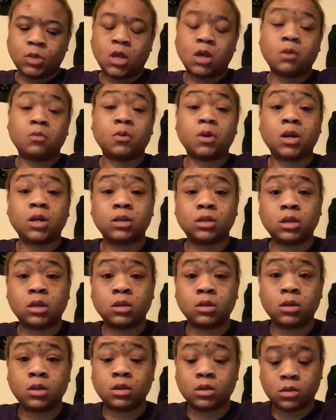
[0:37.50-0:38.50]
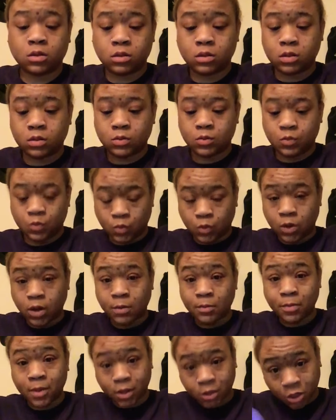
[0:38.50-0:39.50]
And when I say that what
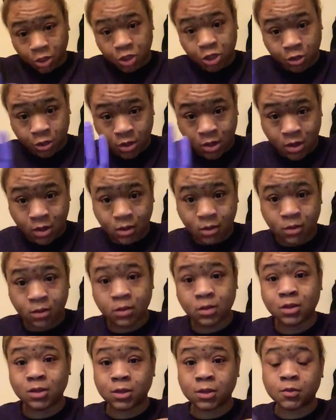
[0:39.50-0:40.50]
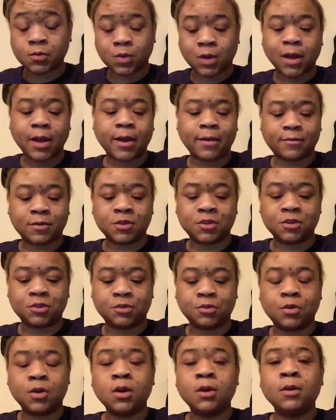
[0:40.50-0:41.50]
I'm about to show y'all, this is what I have to
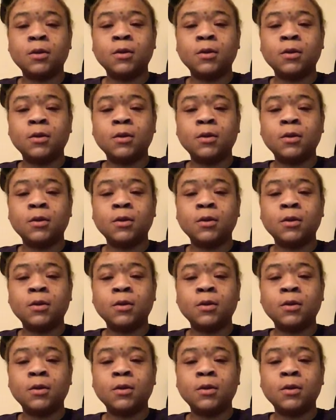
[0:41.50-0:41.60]
do